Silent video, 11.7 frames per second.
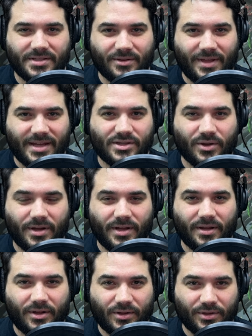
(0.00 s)
So that's going to
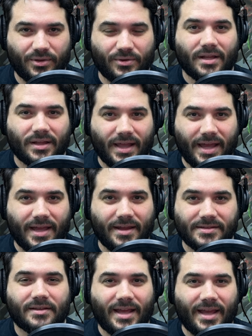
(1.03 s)
include
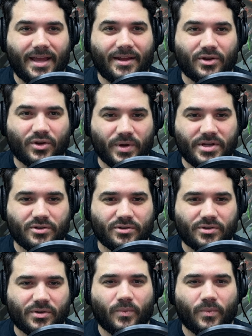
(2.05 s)
lands and creatures,